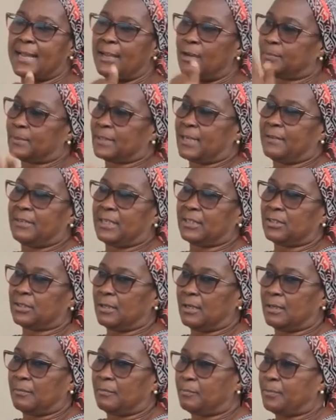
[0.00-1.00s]

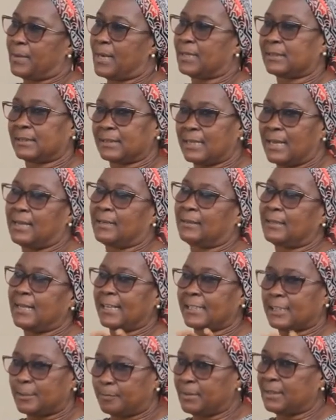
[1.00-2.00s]
observation, practical
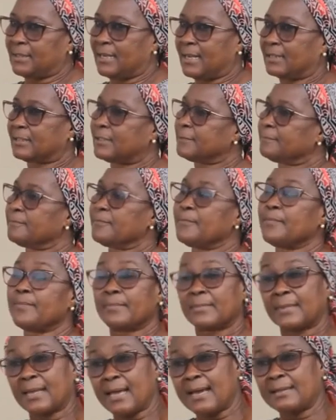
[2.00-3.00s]
experience,
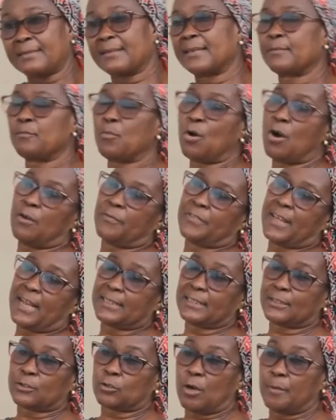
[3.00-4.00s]
I think more of that
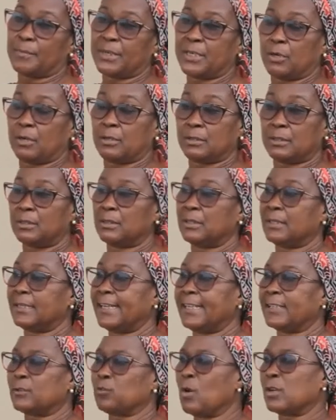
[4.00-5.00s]
is coming on.
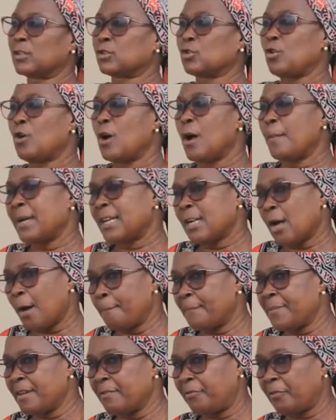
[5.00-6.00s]
It was coming up
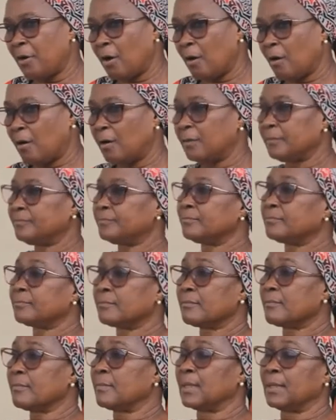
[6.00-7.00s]
before,
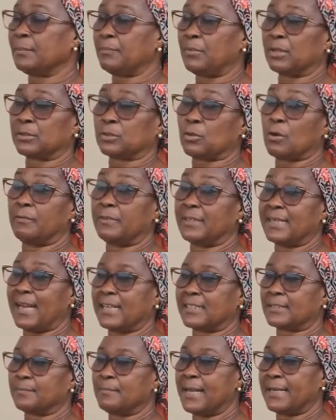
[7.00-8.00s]
but COVID
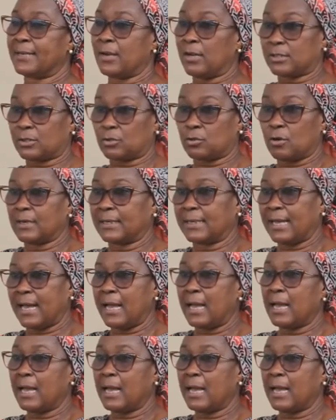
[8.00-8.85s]
has made us stronger.